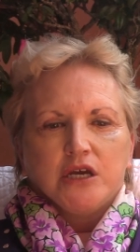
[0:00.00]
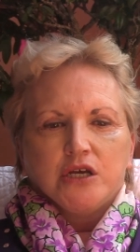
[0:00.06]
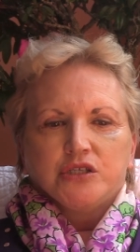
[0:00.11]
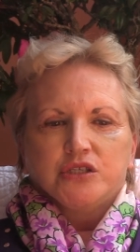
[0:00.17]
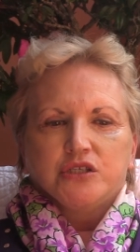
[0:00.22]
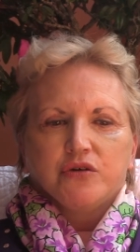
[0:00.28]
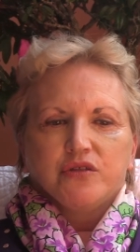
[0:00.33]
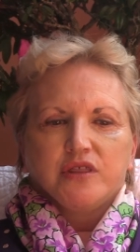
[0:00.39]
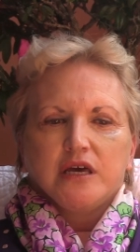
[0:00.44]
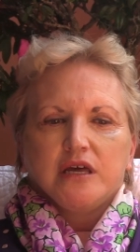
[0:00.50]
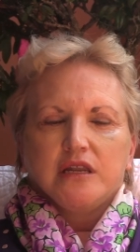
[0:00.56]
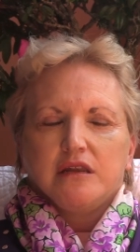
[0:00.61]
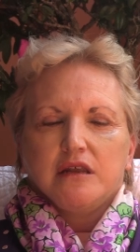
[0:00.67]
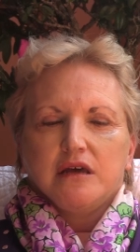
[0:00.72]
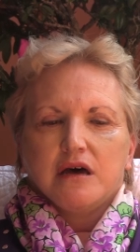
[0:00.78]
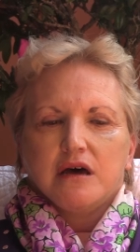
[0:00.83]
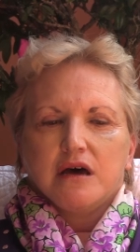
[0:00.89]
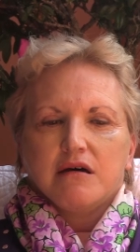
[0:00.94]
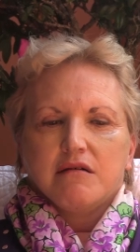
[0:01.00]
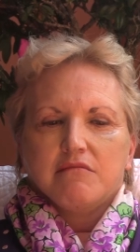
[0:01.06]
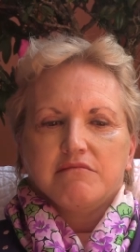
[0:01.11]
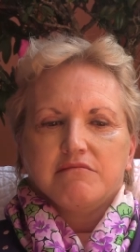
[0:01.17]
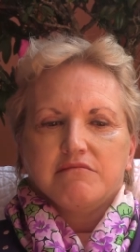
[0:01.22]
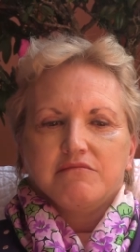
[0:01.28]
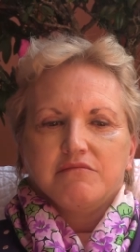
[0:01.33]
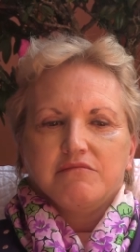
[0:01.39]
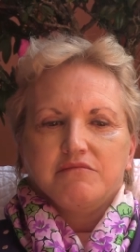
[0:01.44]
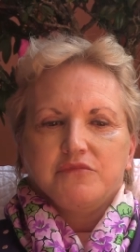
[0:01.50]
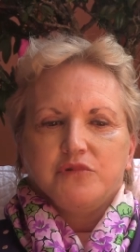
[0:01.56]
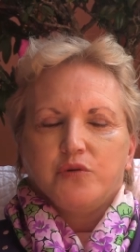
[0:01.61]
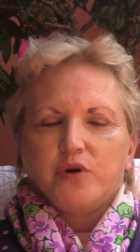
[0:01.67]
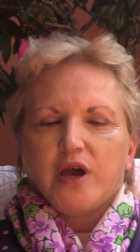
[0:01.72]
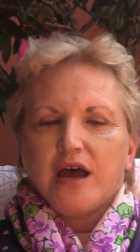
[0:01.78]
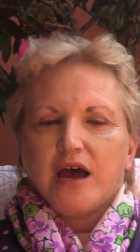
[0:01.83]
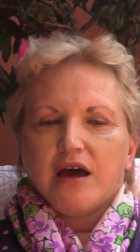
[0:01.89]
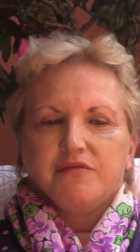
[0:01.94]
So then um,
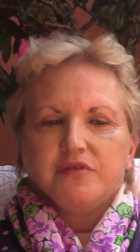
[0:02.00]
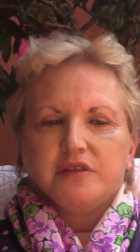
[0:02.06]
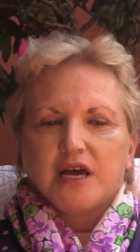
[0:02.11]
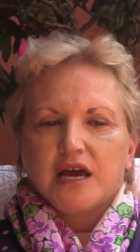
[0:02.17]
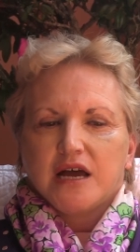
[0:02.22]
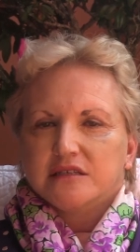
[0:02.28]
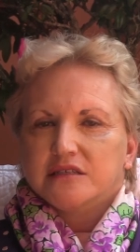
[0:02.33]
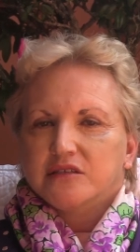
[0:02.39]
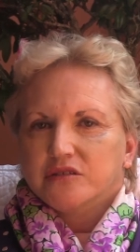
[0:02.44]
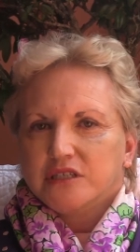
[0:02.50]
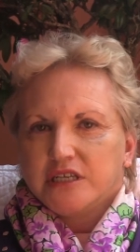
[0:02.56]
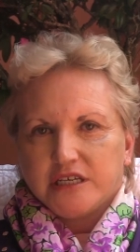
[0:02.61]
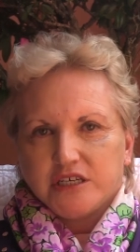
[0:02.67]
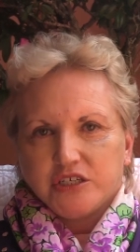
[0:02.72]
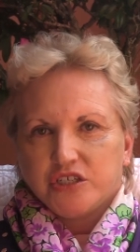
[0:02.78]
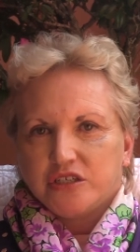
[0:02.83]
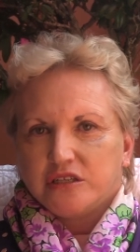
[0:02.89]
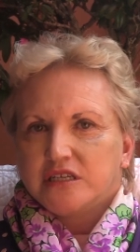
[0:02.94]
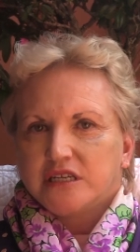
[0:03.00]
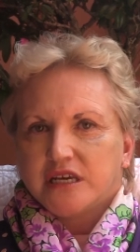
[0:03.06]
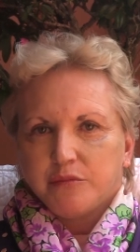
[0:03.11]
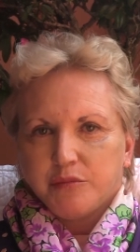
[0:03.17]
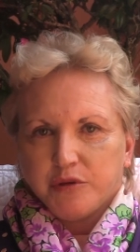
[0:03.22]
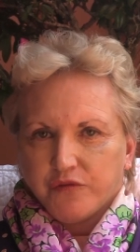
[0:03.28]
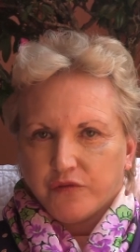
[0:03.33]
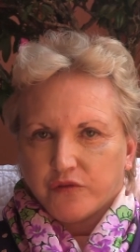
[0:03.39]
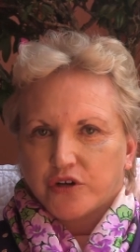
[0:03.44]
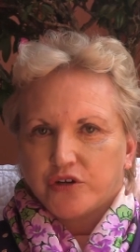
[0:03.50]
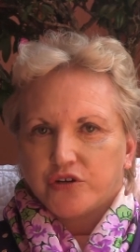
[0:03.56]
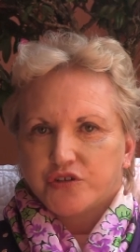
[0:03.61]
you have the consultation the day before